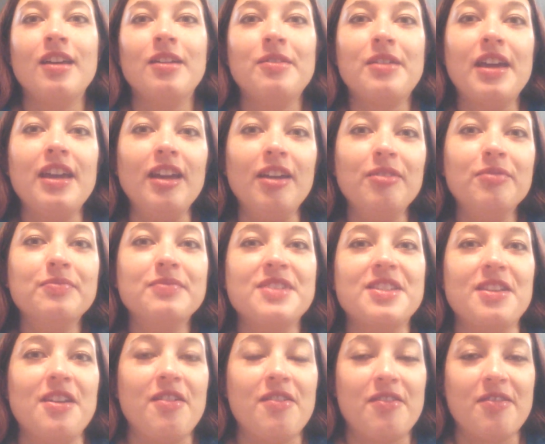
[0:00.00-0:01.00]
Okay,
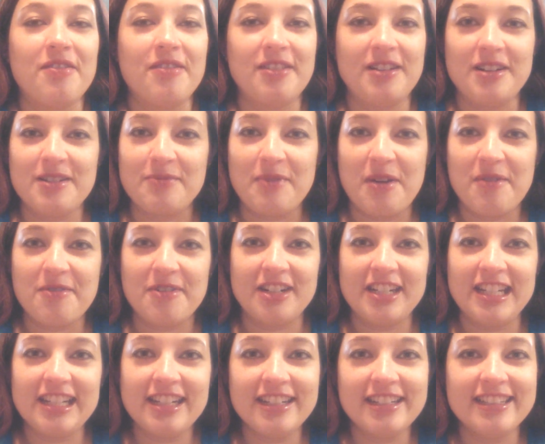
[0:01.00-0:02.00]
so there's my
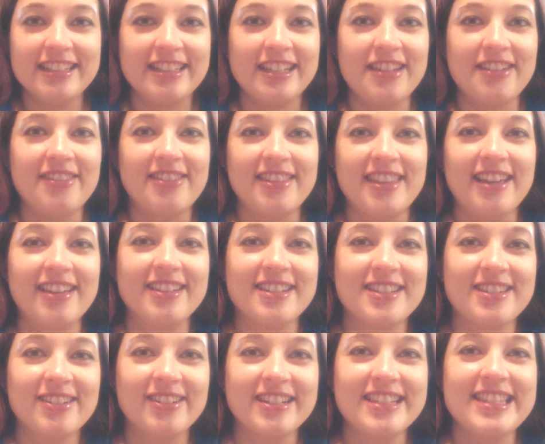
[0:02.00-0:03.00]
warning. If those
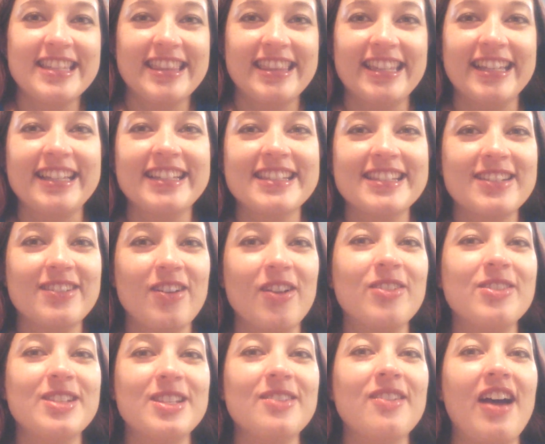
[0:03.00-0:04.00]
sorts of things
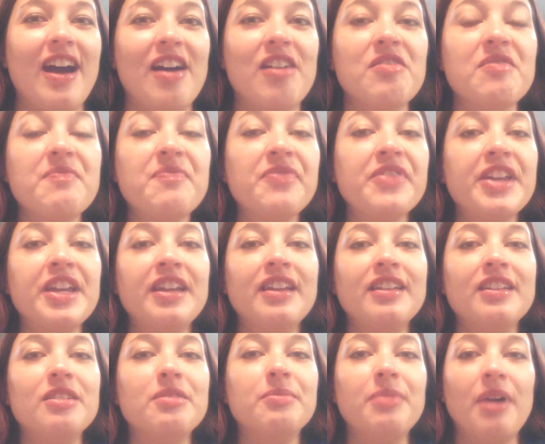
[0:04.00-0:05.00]
gross you out,
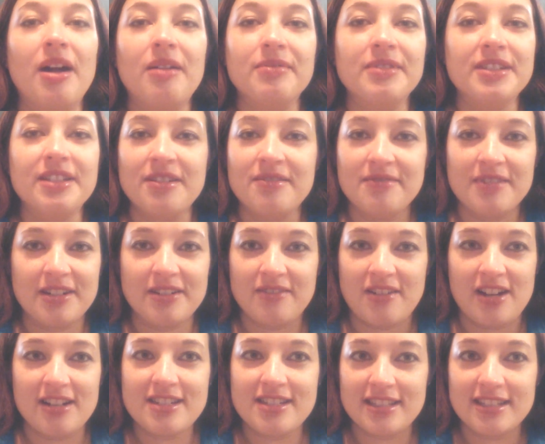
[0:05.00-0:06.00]
you probably don't want to
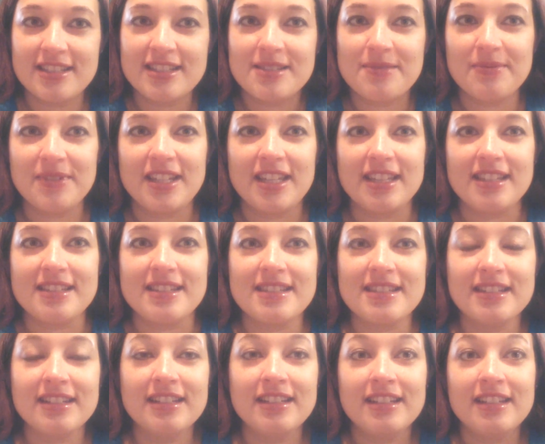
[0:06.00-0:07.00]
watch this
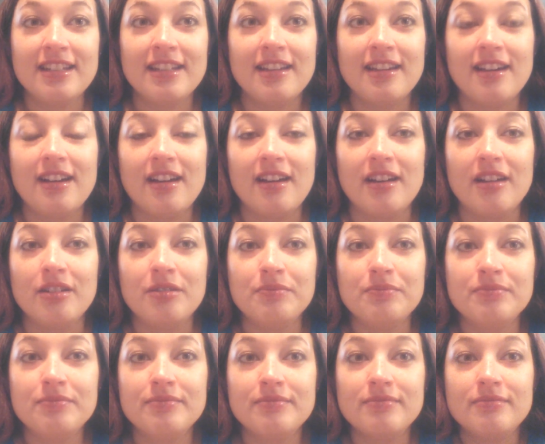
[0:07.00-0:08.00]
because
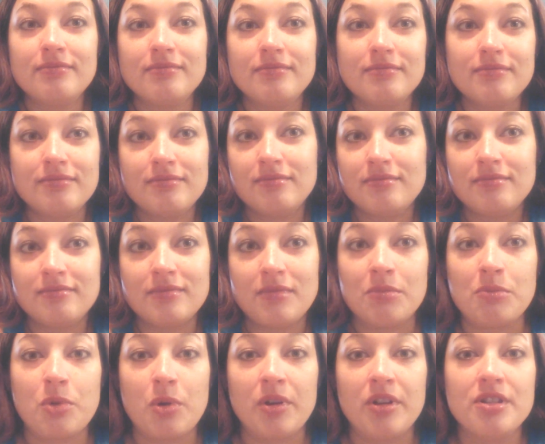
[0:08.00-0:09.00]
I'm
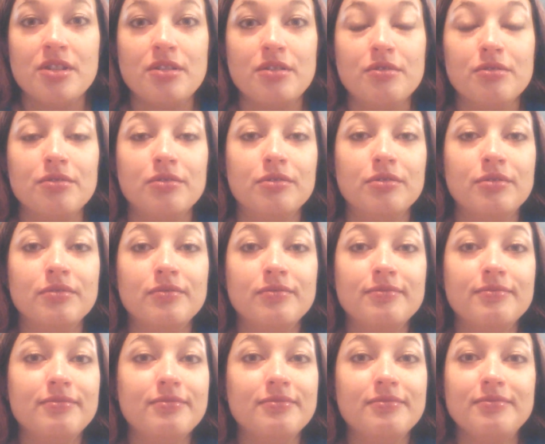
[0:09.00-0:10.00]
going to
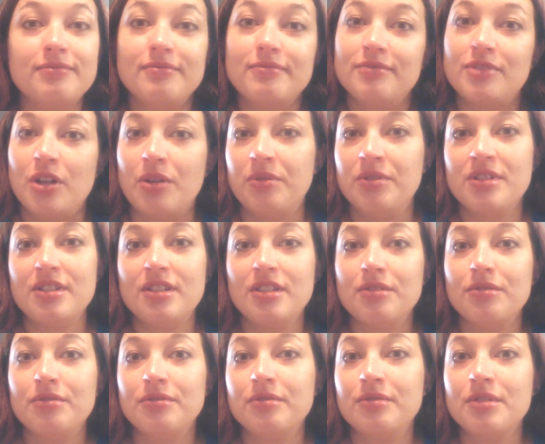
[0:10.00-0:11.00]
go
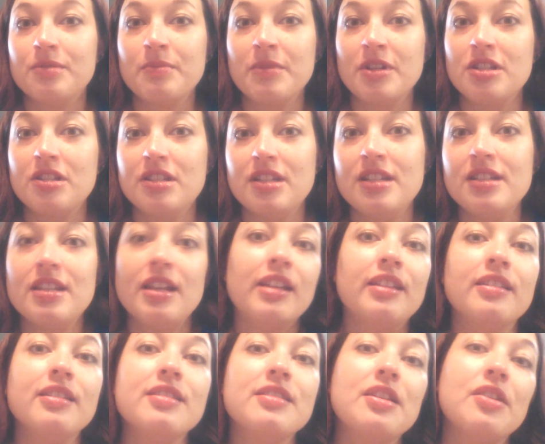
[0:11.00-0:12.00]
into as much
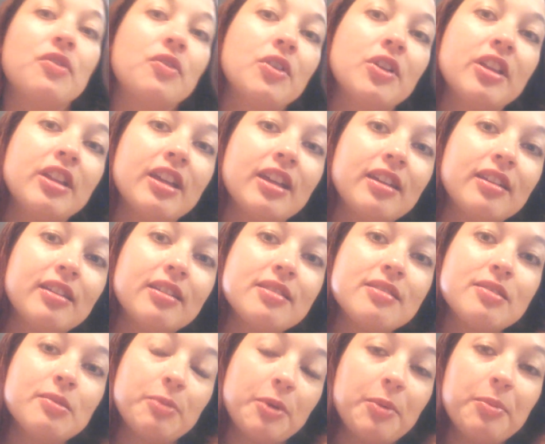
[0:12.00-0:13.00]
detail as I feel like
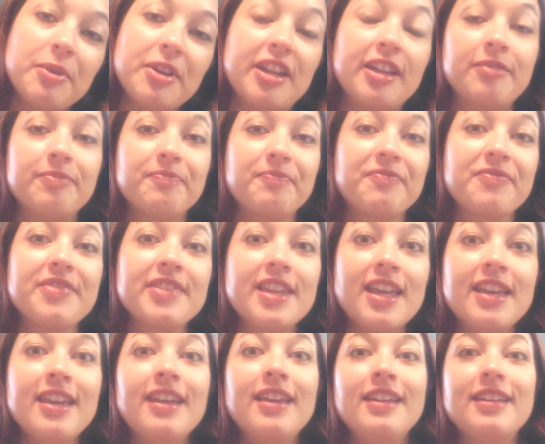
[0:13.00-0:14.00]
is appropriate.
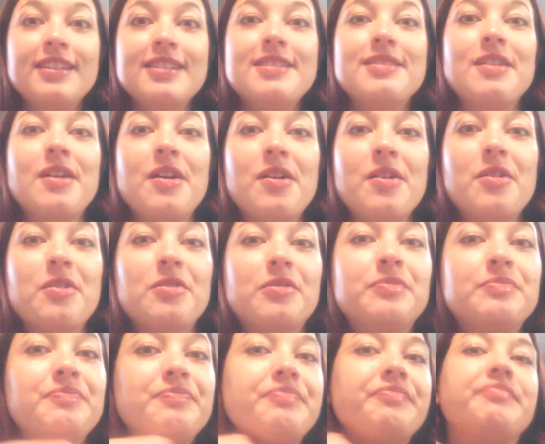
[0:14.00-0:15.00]

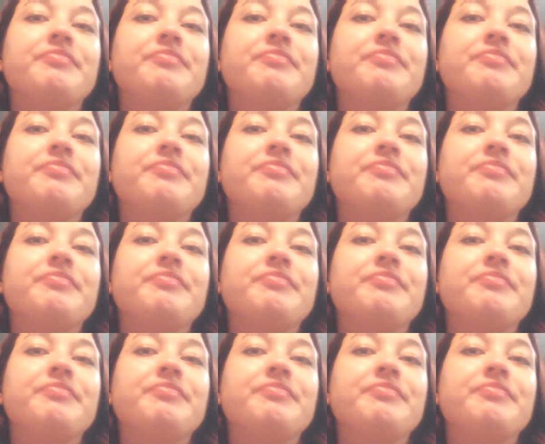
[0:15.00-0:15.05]
So,